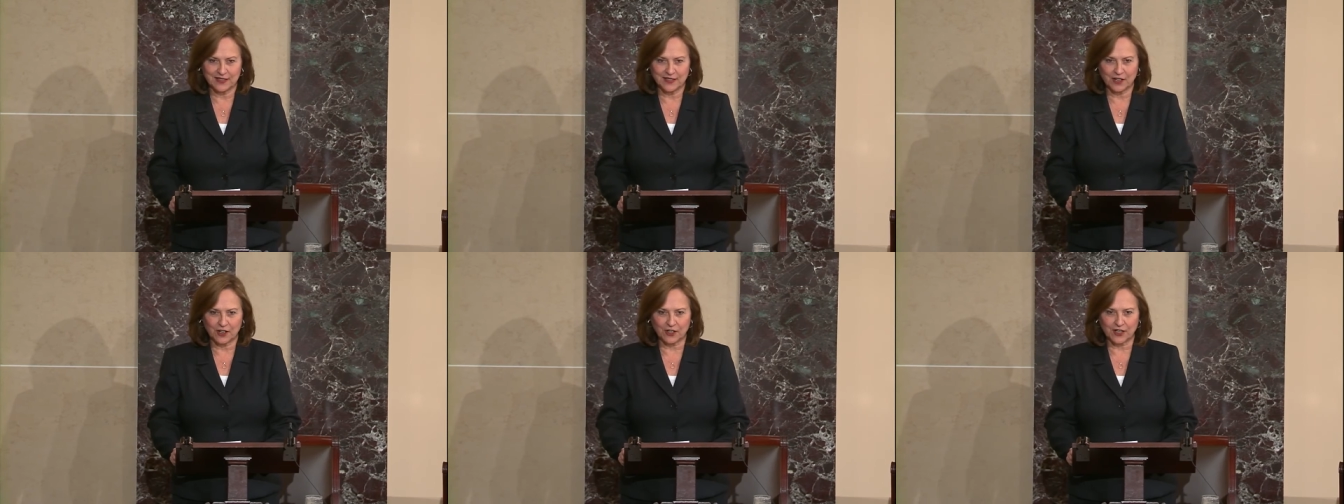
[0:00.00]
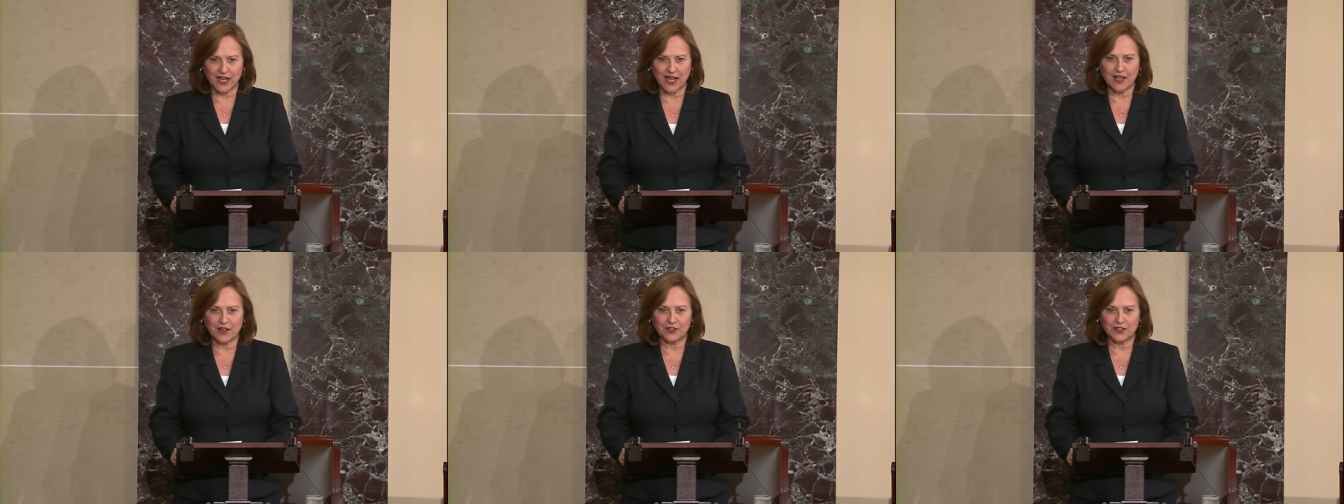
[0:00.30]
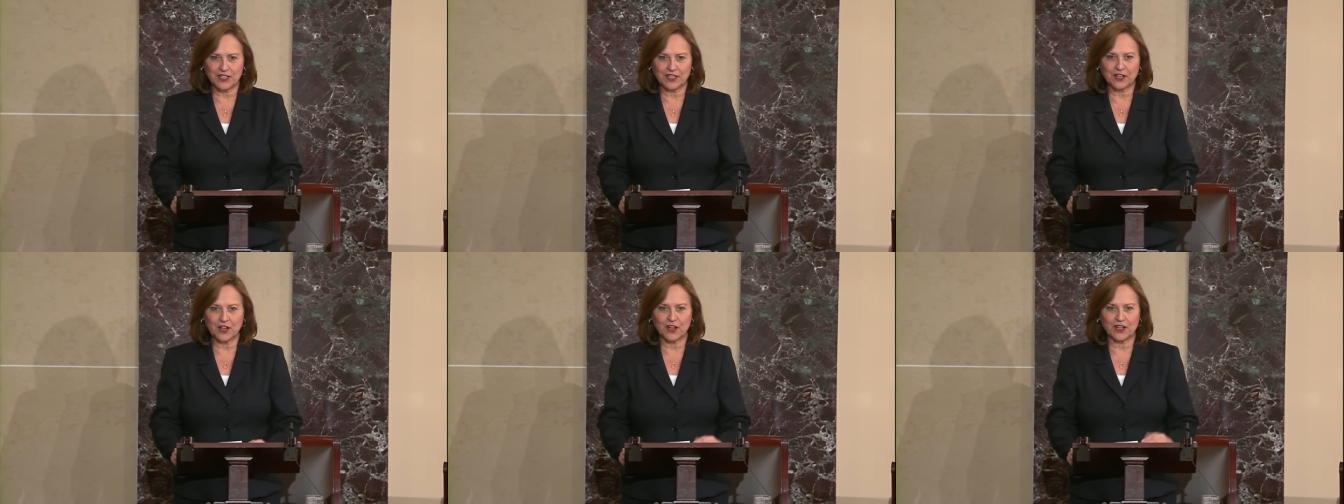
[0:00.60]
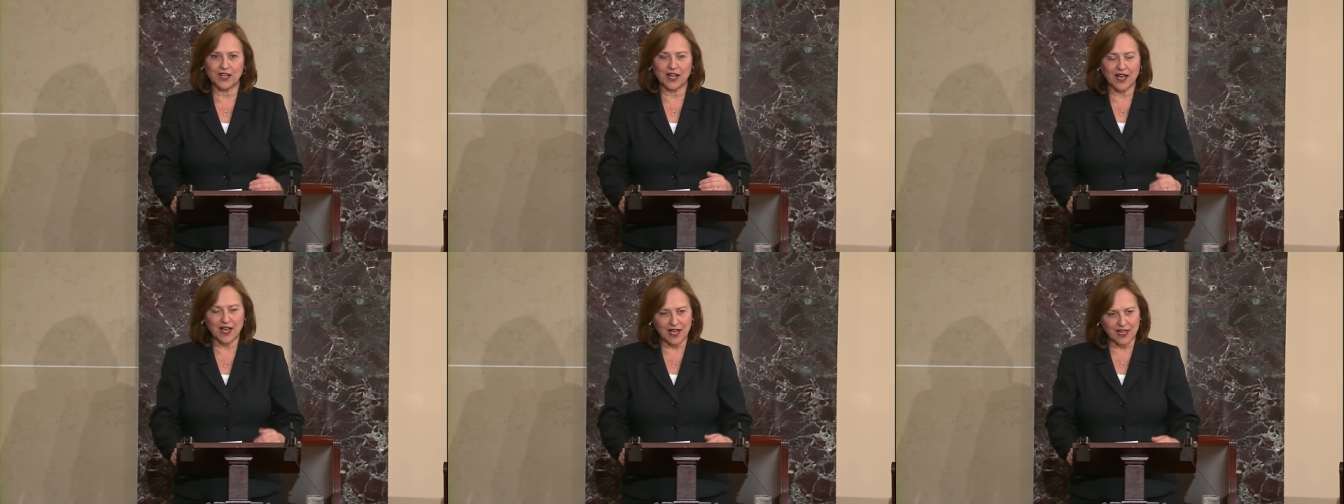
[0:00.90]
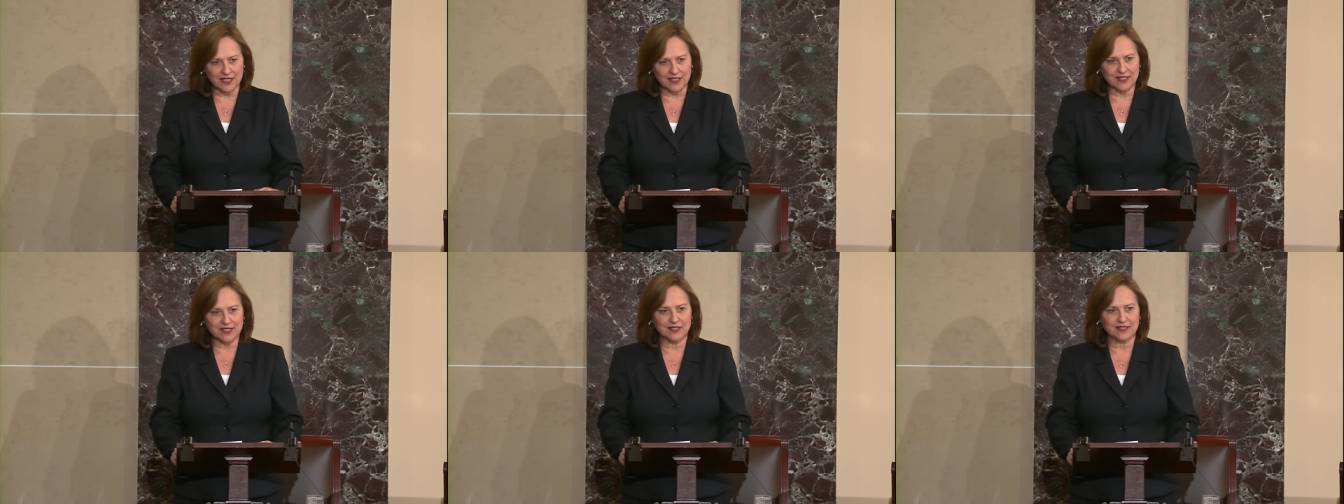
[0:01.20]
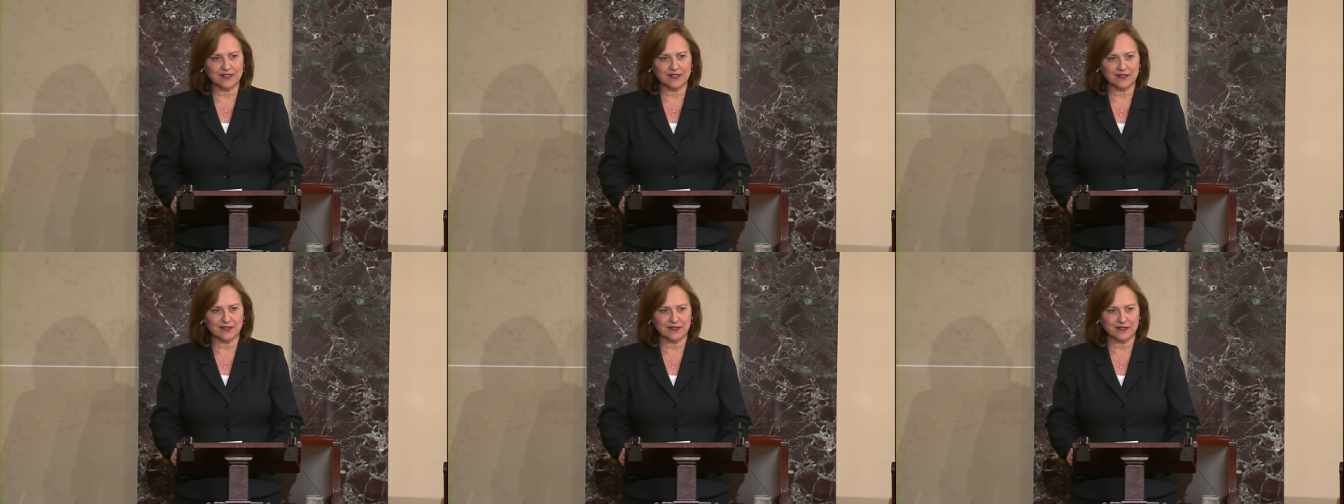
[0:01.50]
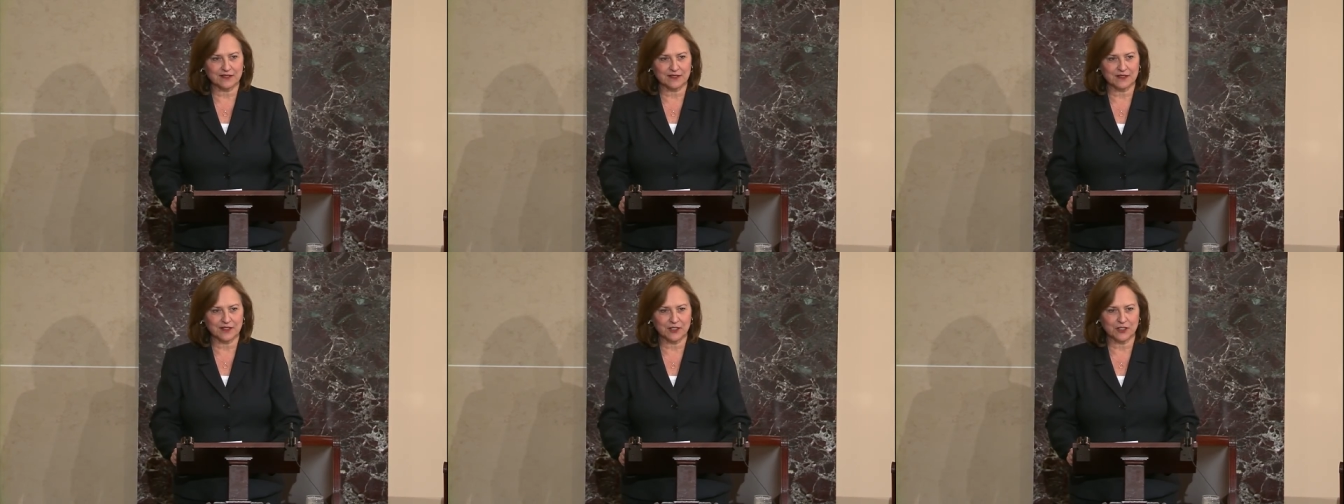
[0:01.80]
are counting on us
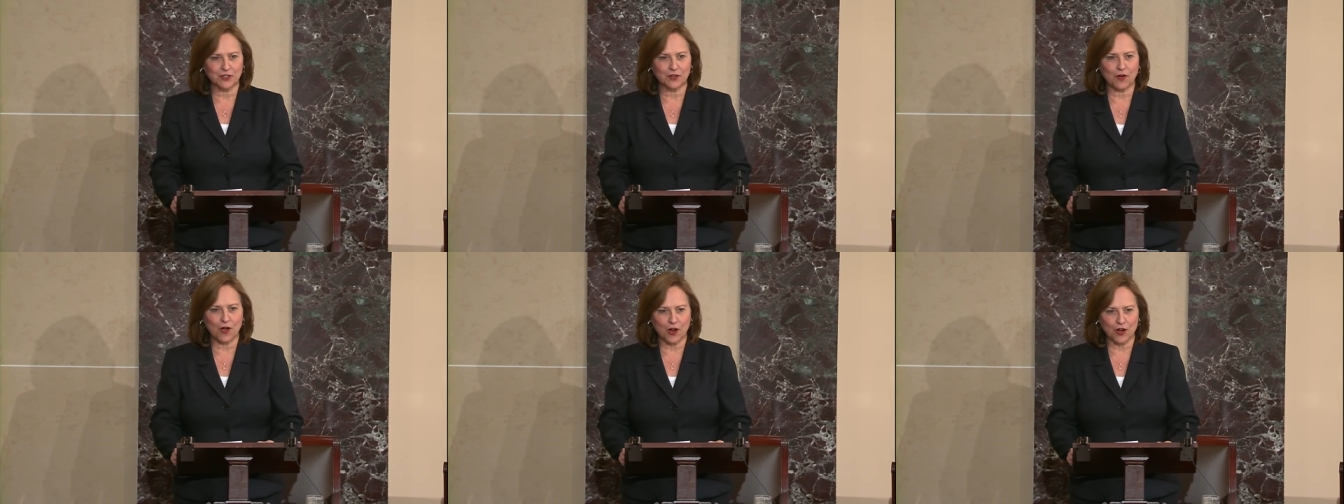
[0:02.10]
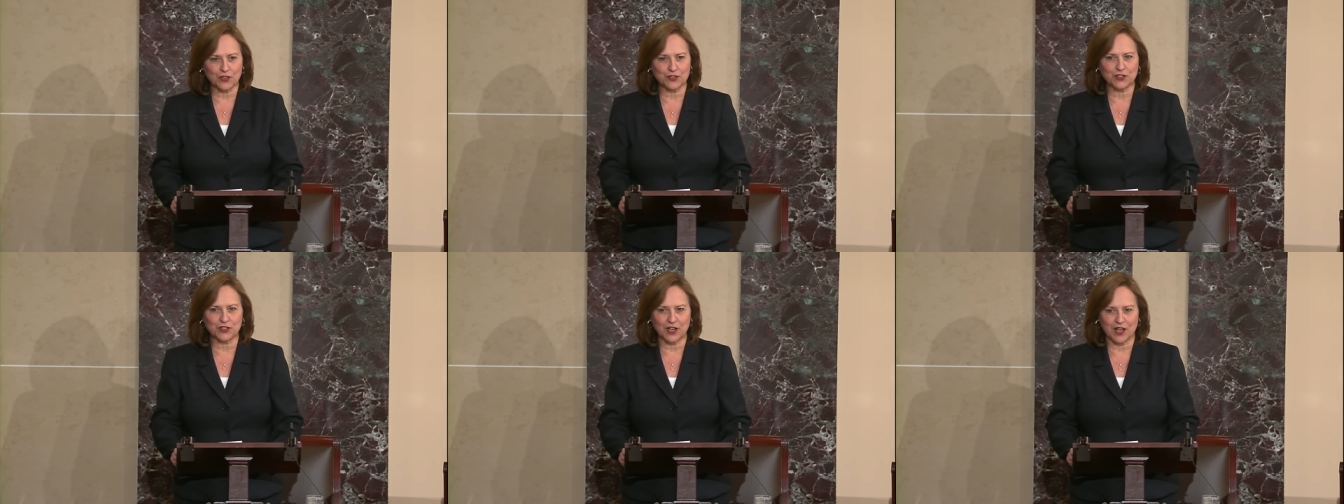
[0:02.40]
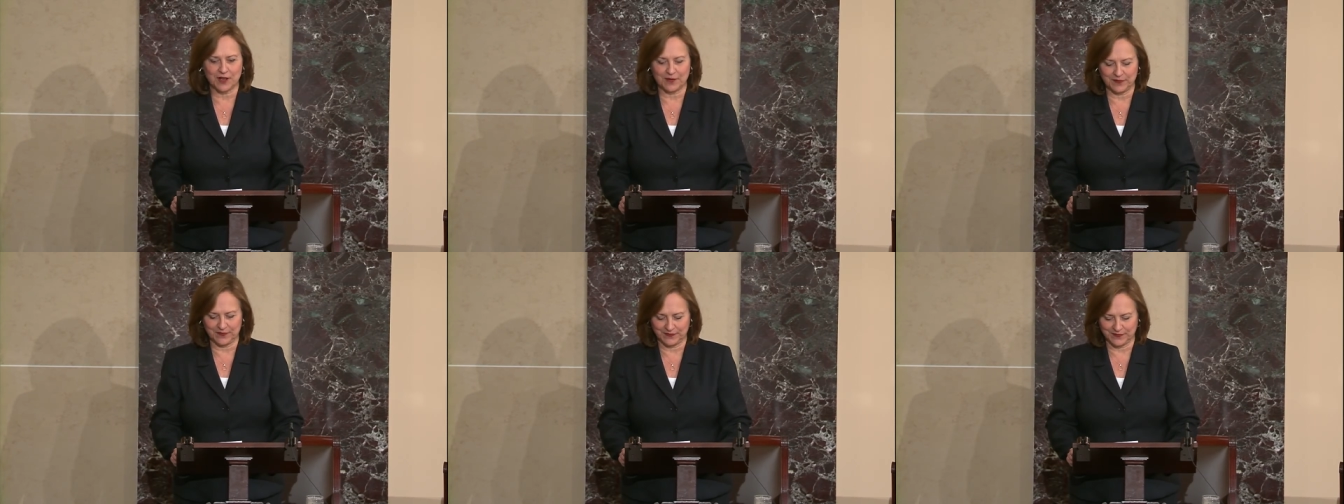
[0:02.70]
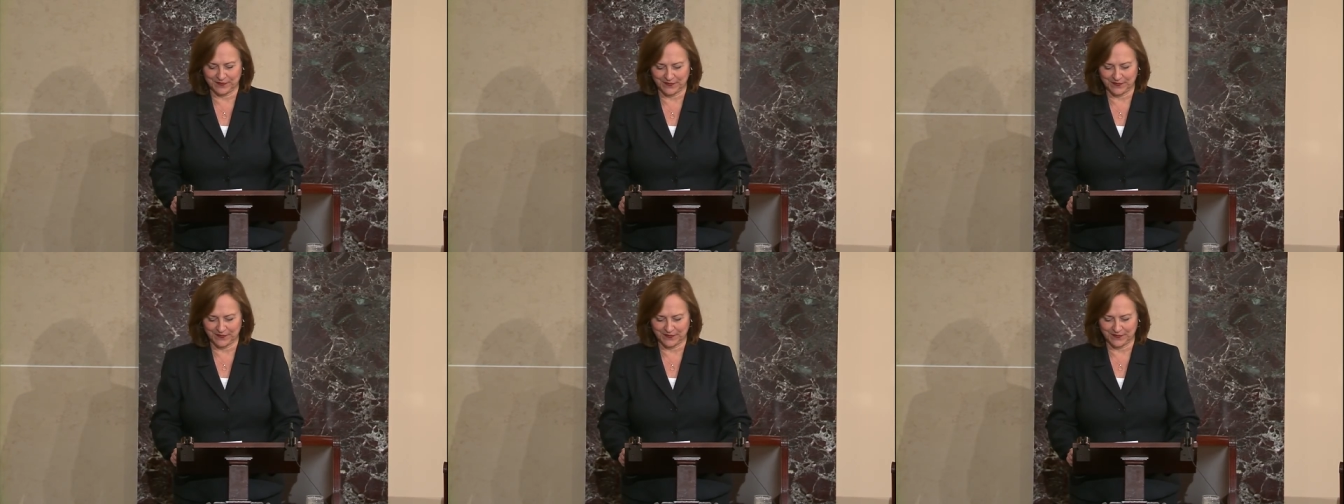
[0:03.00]
to do our job.